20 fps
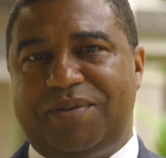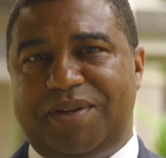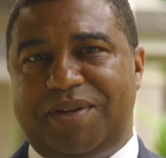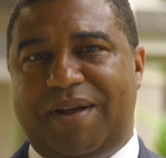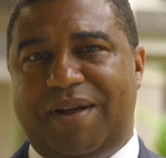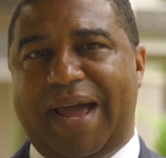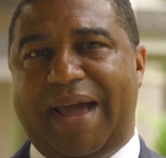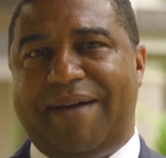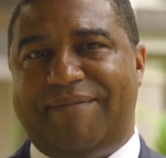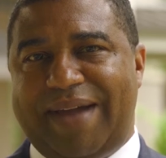you know,
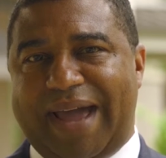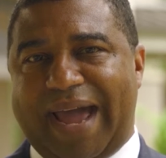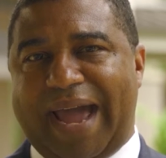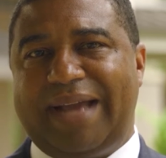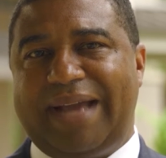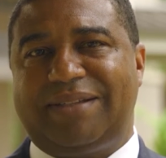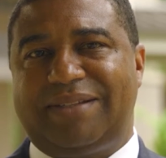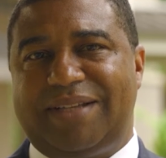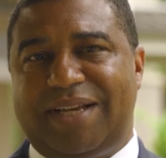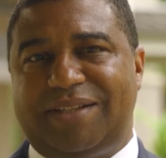have
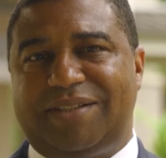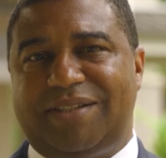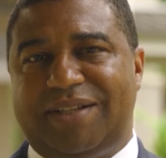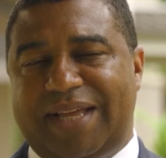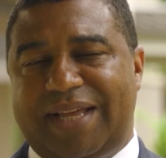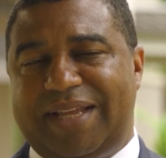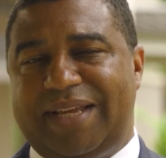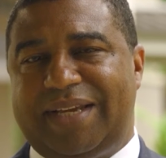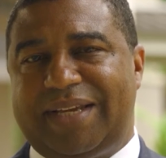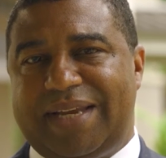access to
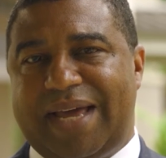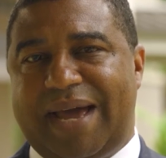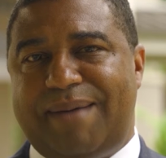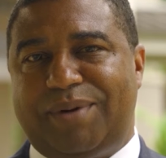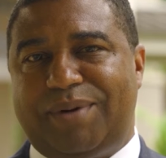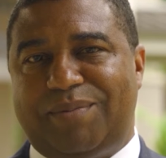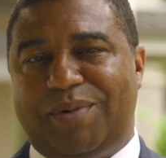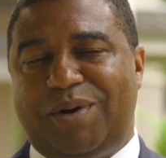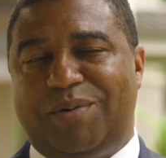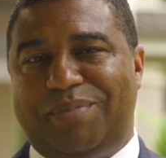that
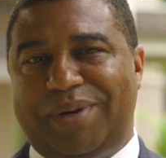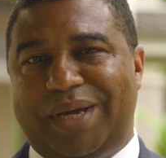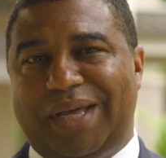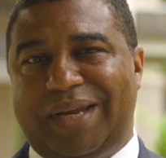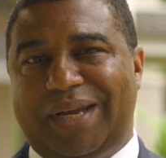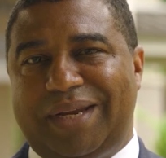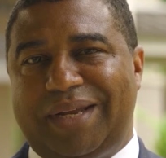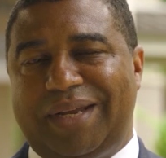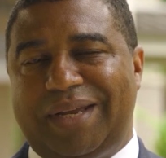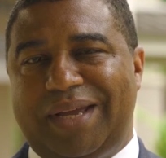economic
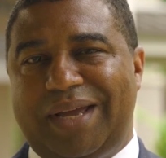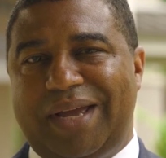mobility,